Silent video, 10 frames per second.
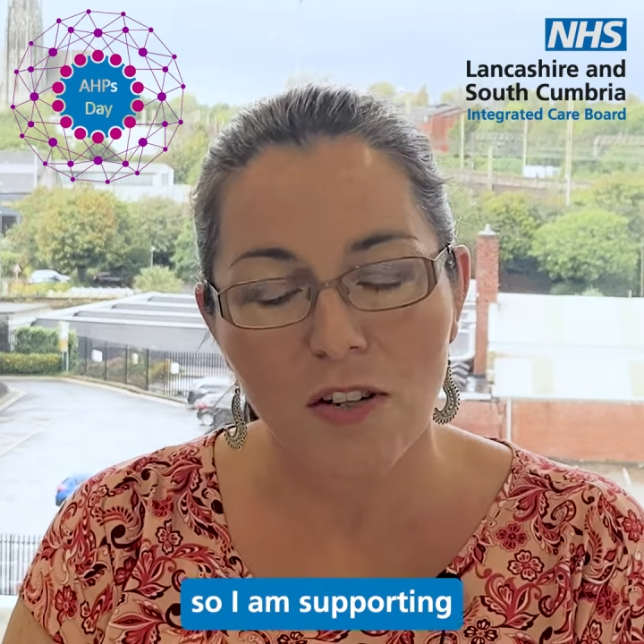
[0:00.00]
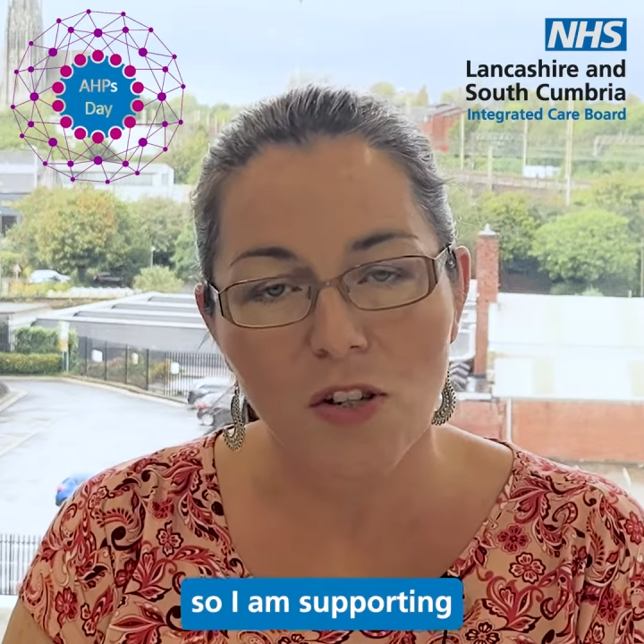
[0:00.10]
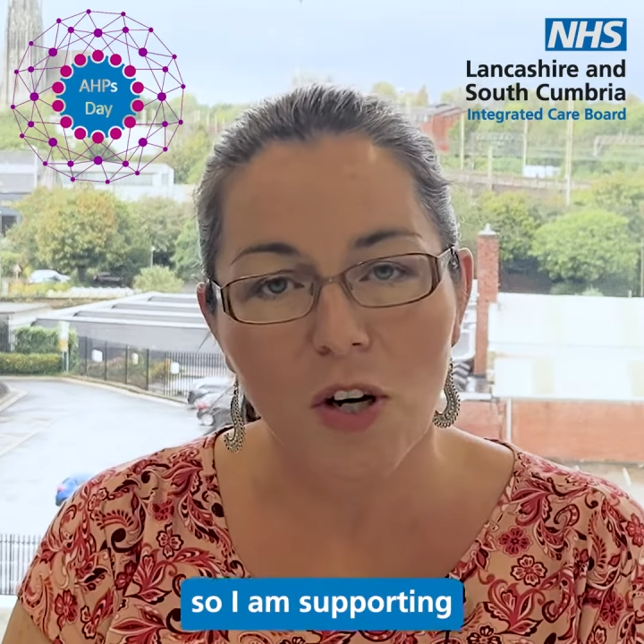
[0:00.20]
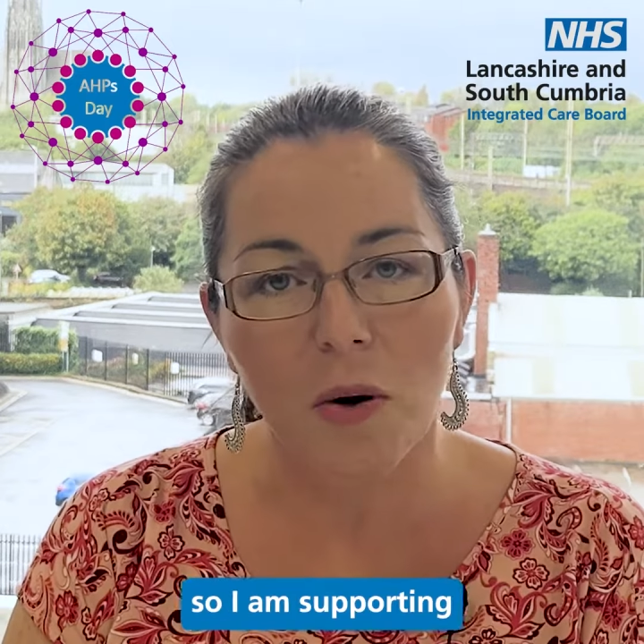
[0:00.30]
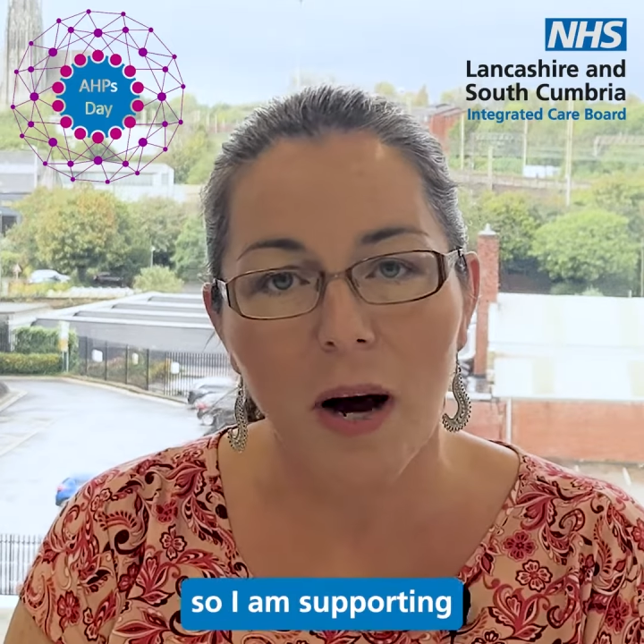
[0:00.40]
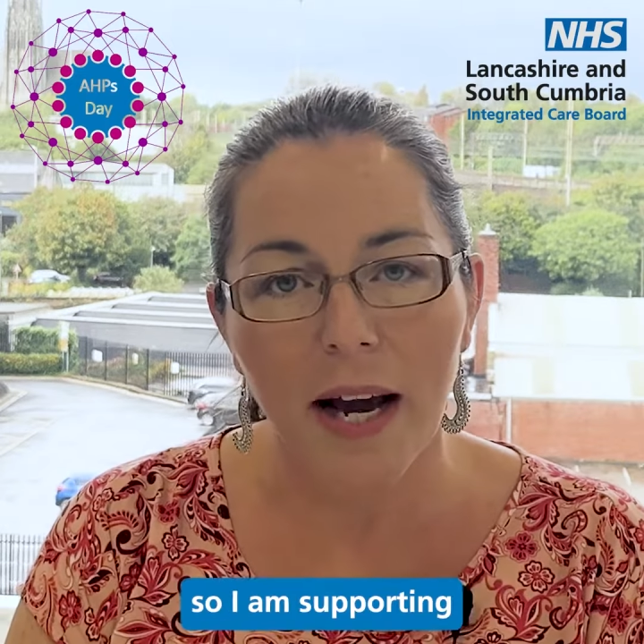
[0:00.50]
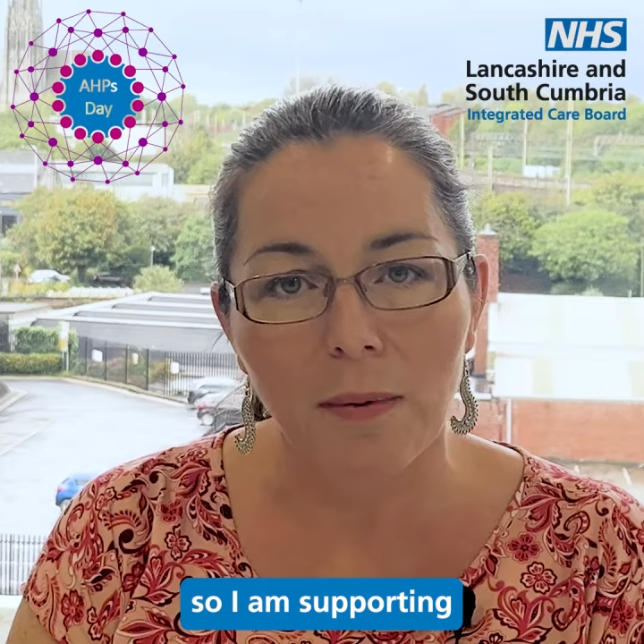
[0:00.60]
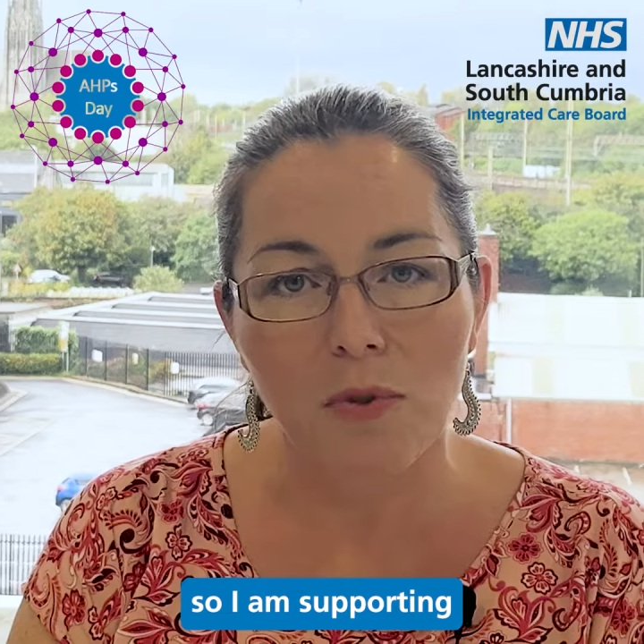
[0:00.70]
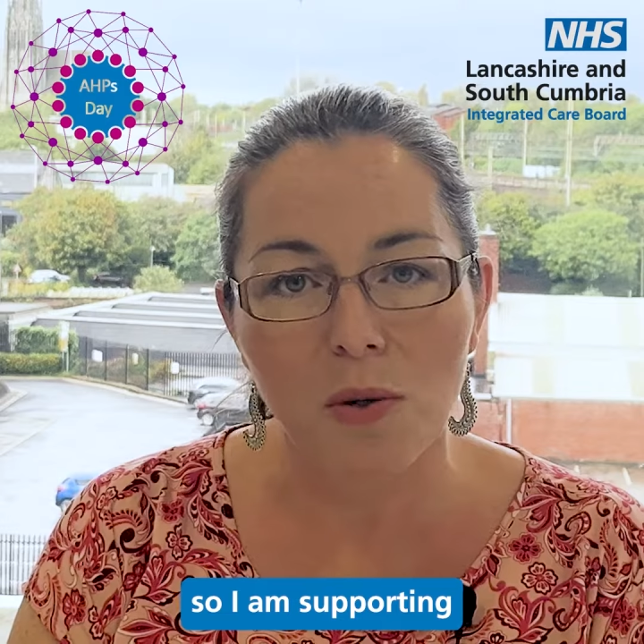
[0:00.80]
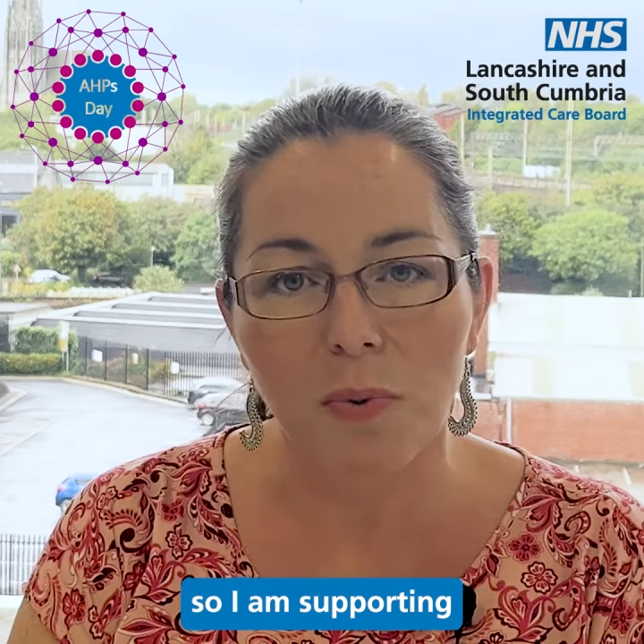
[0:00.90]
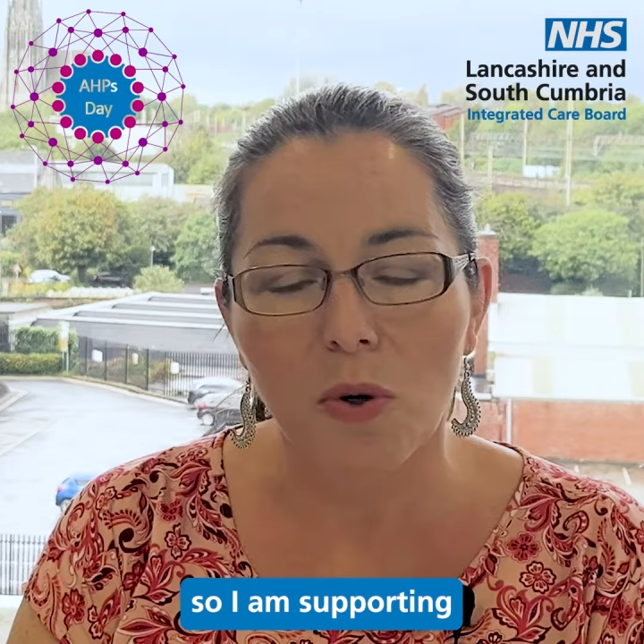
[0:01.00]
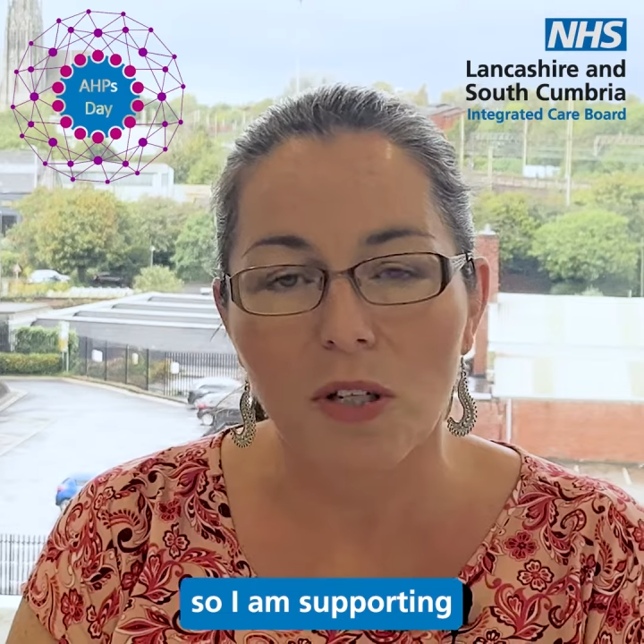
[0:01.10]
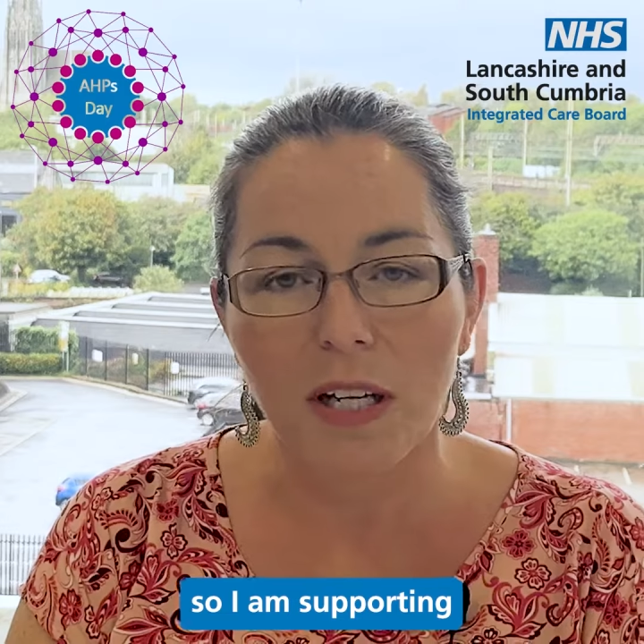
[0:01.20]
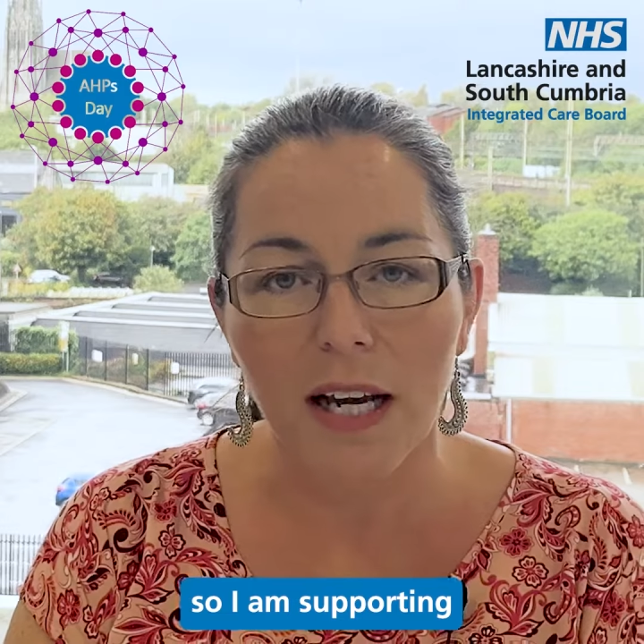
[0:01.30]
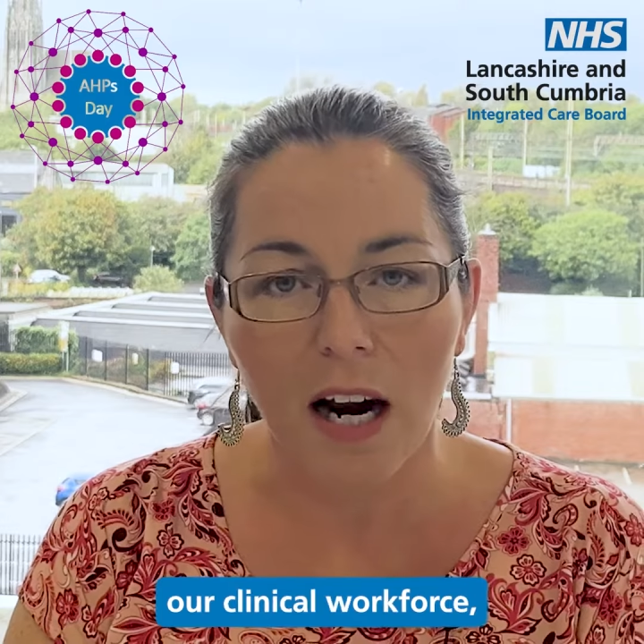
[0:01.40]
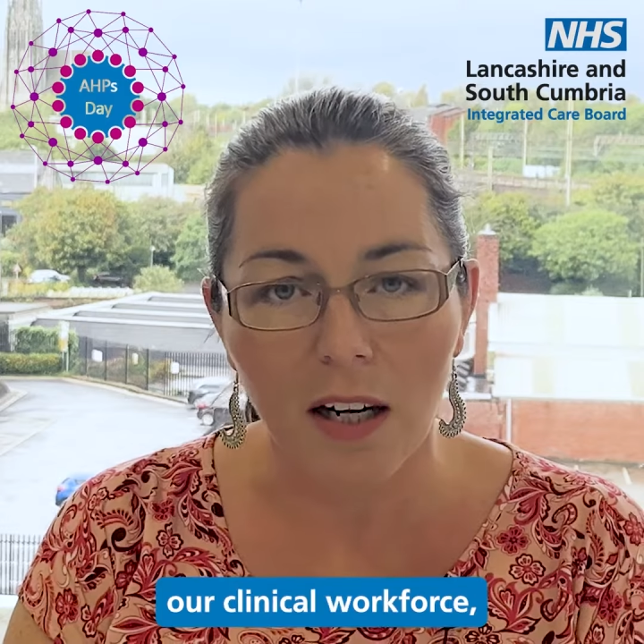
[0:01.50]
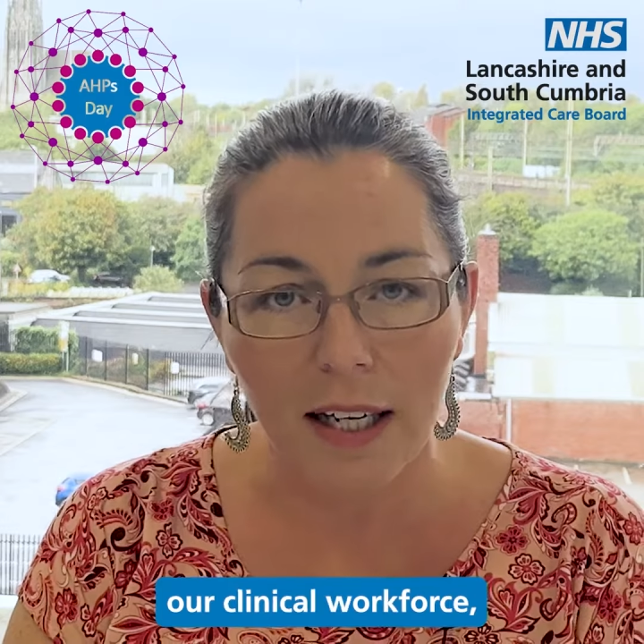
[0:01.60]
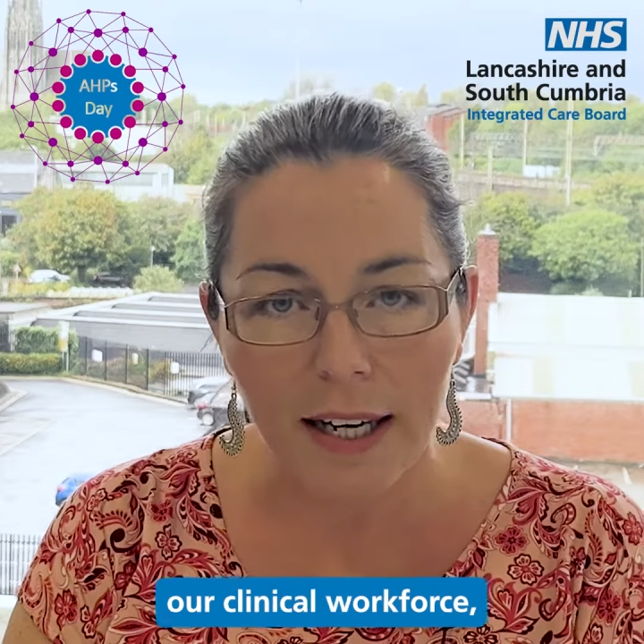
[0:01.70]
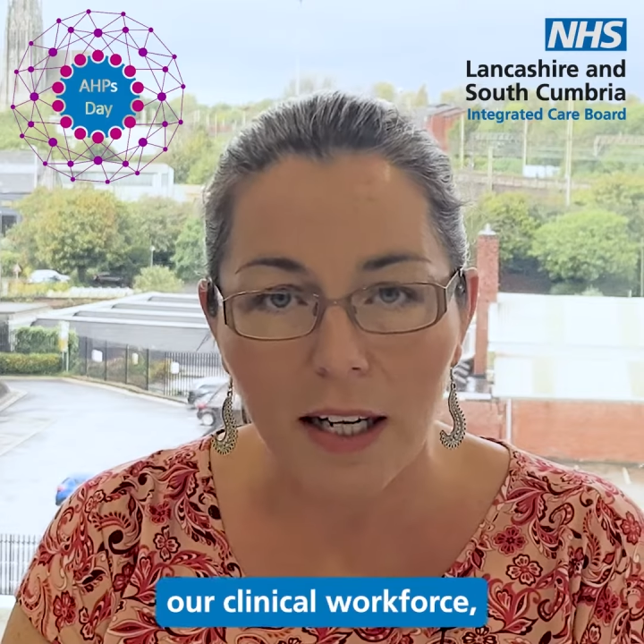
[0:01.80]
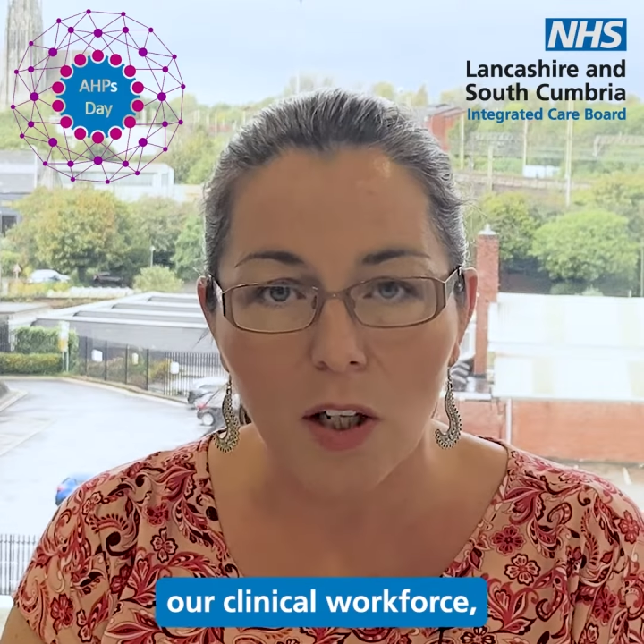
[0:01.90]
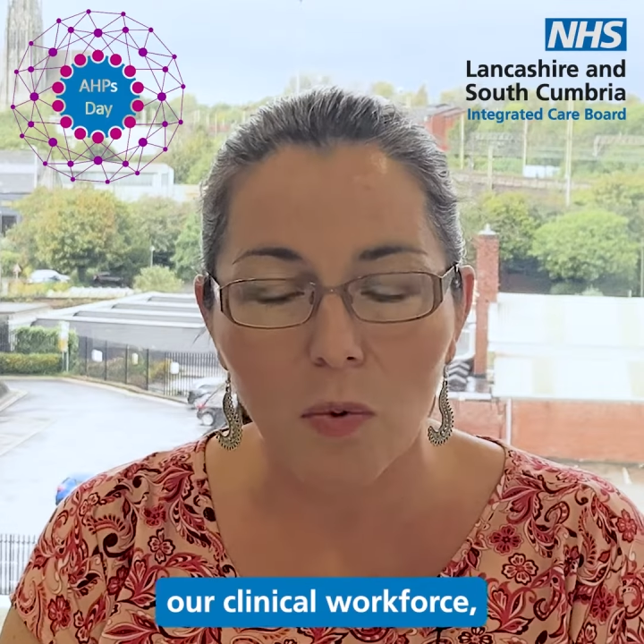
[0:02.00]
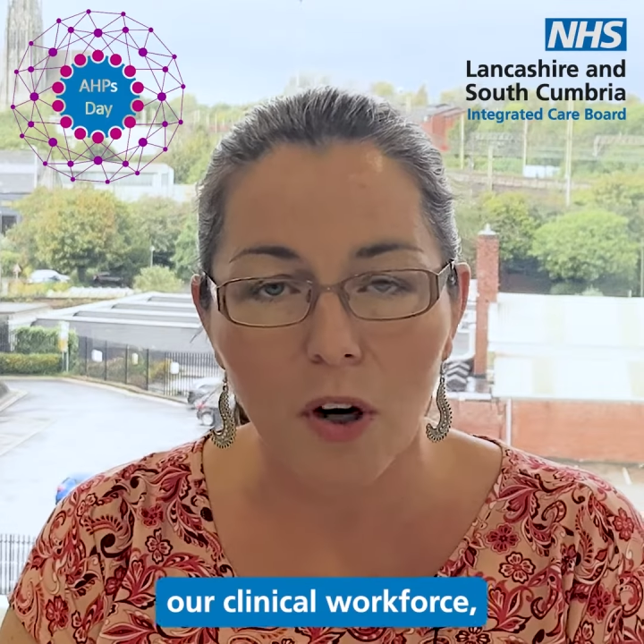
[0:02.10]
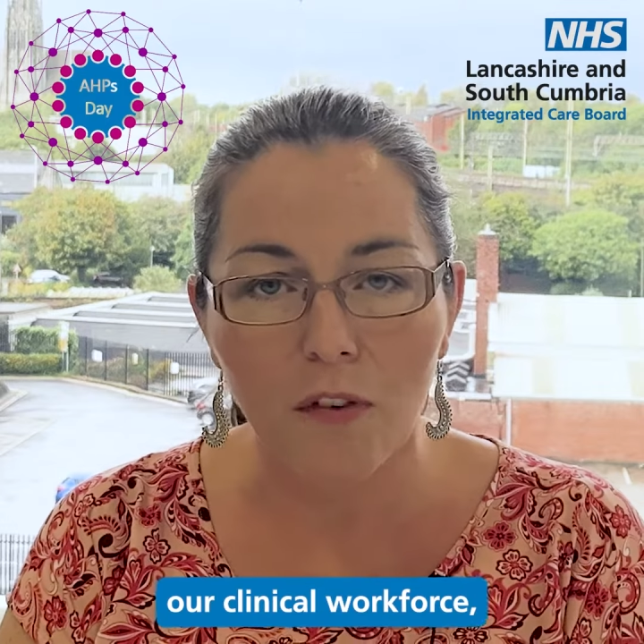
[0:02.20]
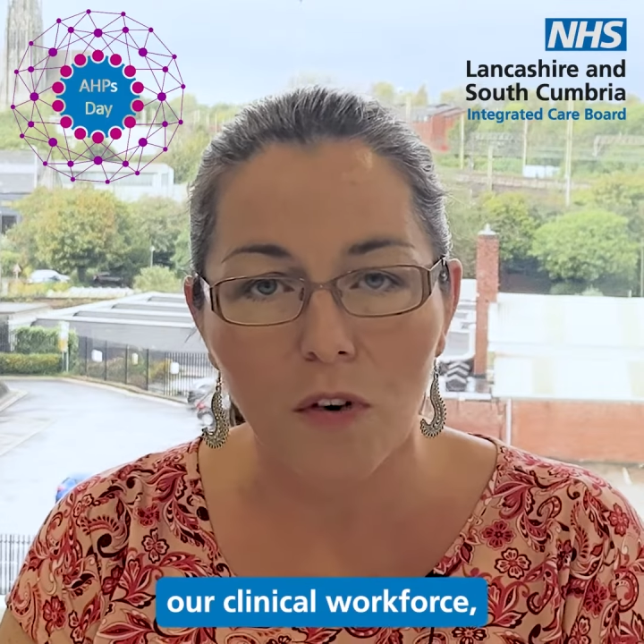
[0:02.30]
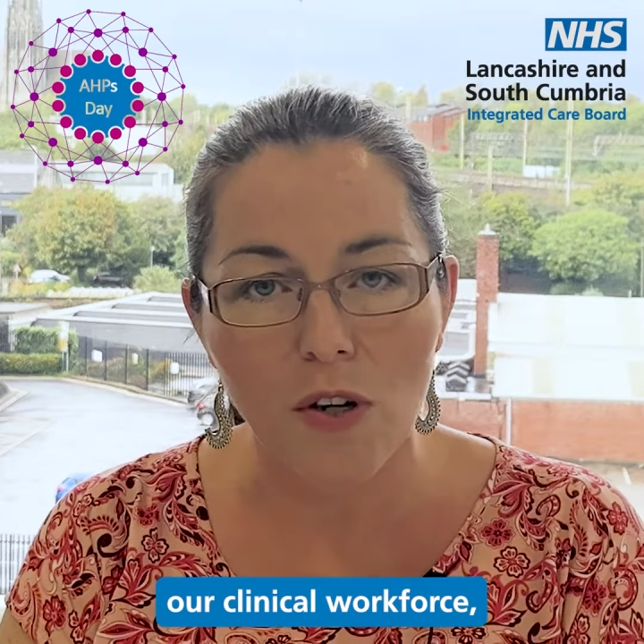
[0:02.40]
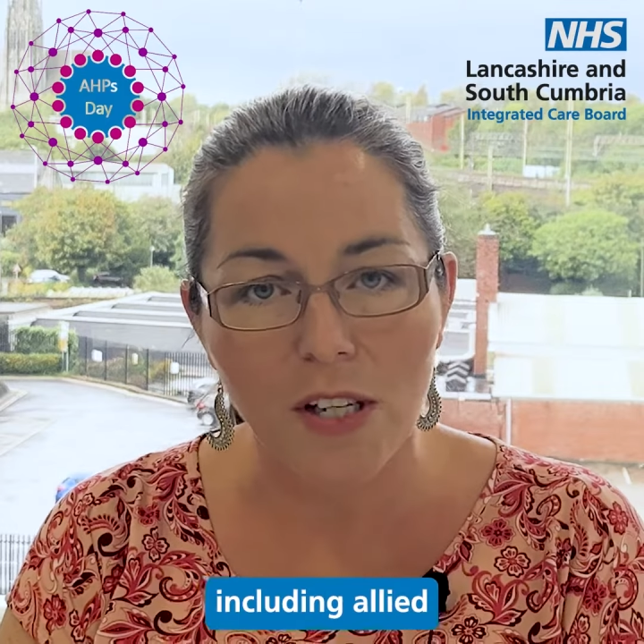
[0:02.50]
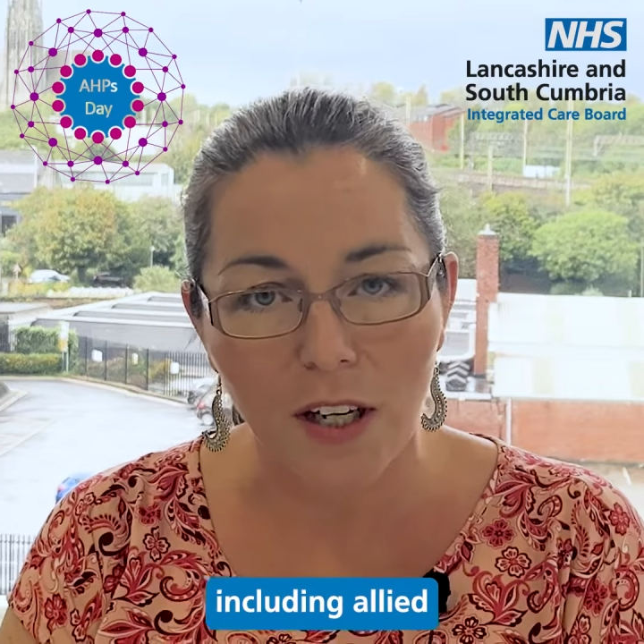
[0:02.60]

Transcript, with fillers: so I am supporting our clinical workforce,